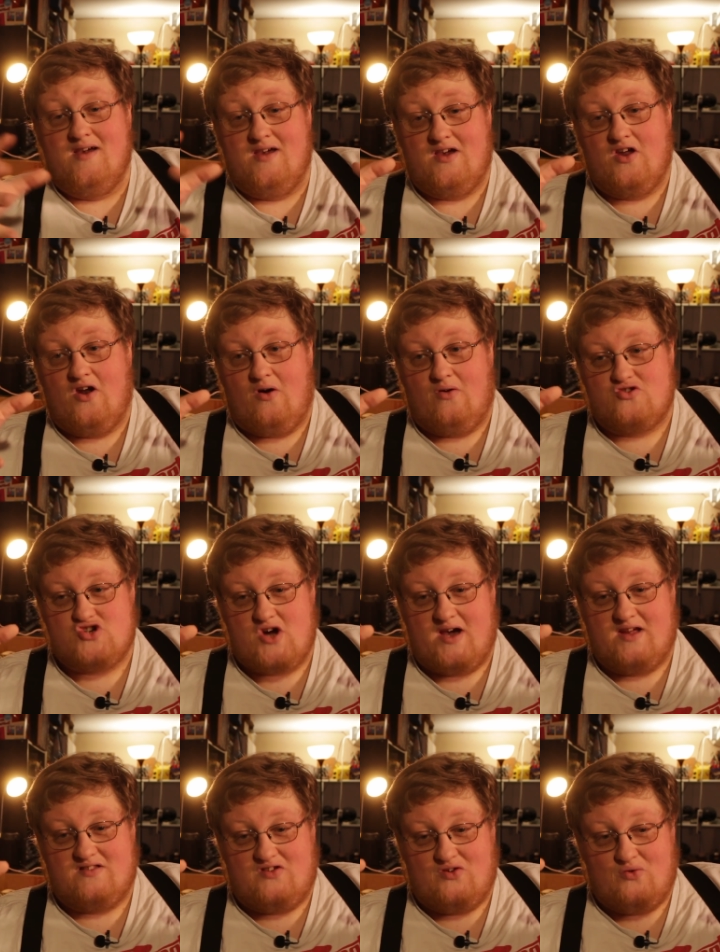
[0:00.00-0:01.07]
you know,
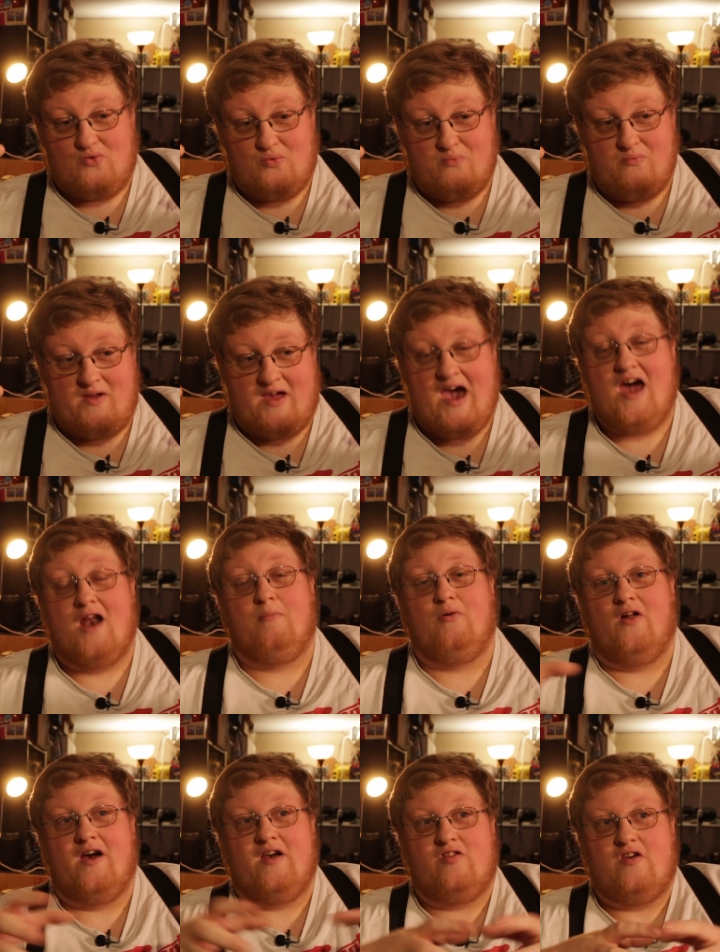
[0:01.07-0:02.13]
trying to
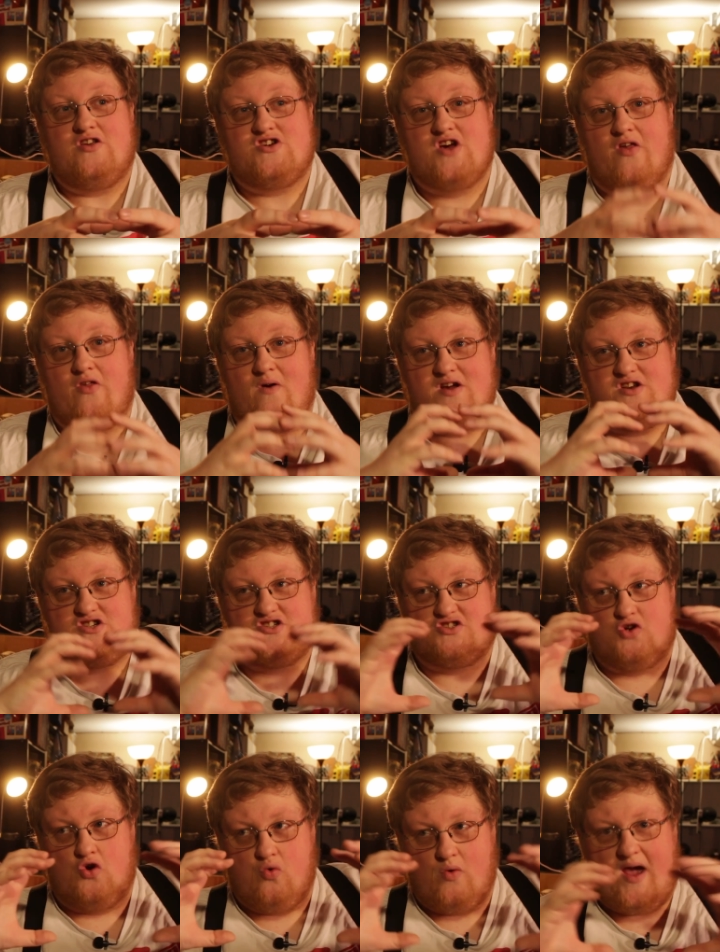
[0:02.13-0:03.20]
cannibalize each other and
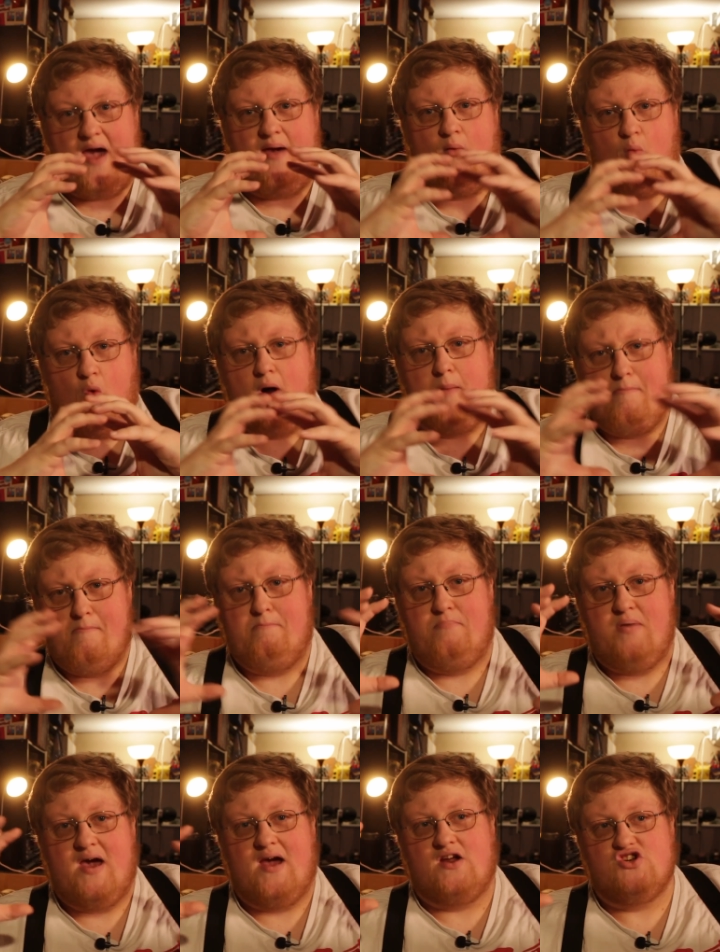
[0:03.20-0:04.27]
just create one
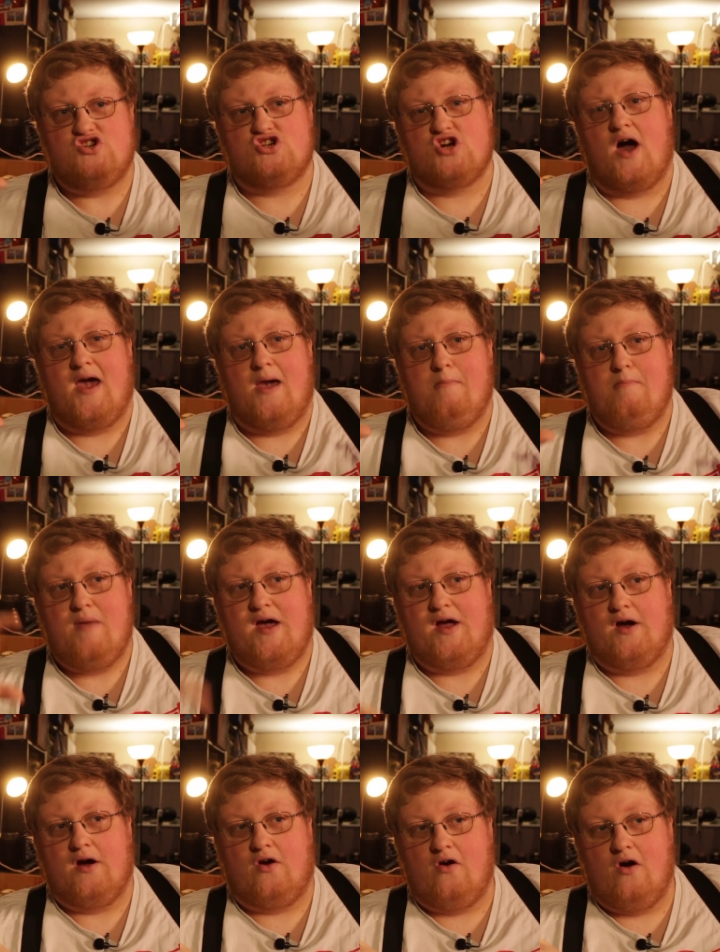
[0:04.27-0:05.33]
big giant
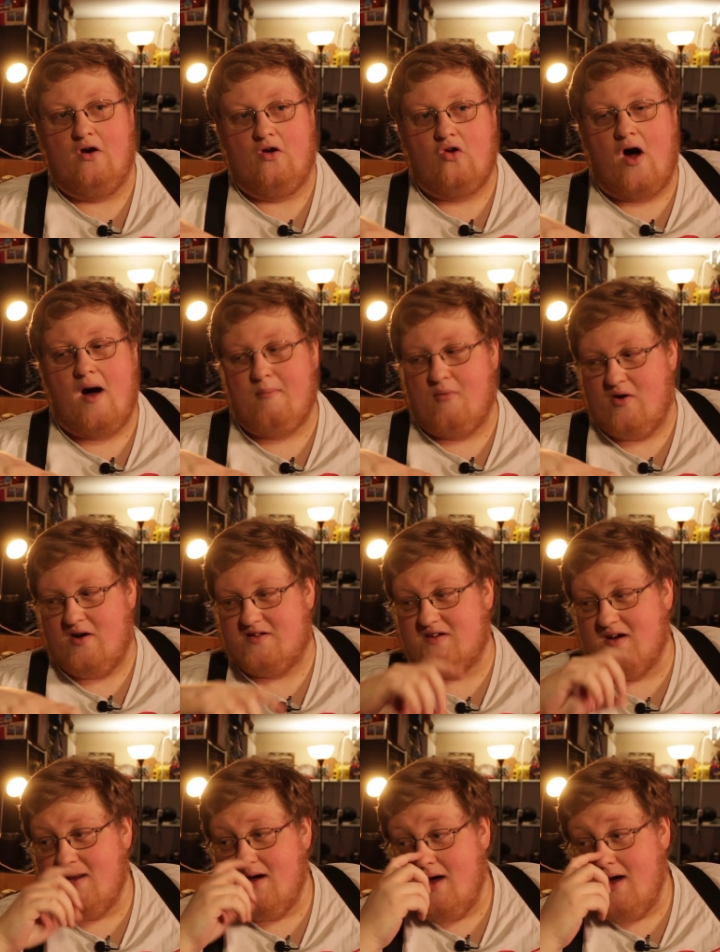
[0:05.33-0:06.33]
mega conglomerate.